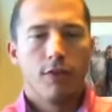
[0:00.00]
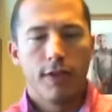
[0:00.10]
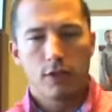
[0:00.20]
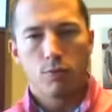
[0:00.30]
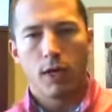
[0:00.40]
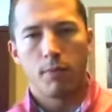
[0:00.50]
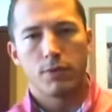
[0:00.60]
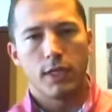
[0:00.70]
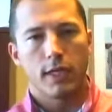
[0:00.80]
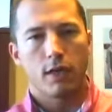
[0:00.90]
This one in
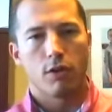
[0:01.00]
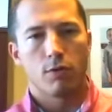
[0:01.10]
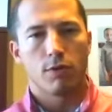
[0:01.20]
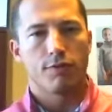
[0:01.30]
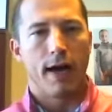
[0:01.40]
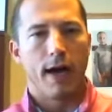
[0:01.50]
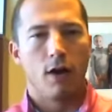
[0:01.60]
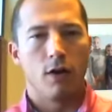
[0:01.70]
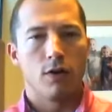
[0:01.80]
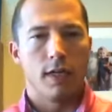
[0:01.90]
particular was
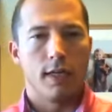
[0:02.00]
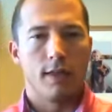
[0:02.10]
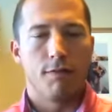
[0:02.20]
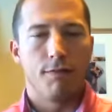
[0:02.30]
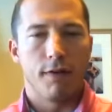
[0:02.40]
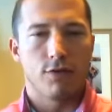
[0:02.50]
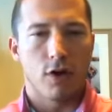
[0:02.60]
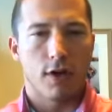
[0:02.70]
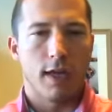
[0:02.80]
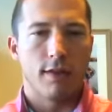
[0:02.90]
filed in the Fifth
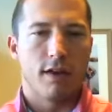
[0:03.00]
Circuit.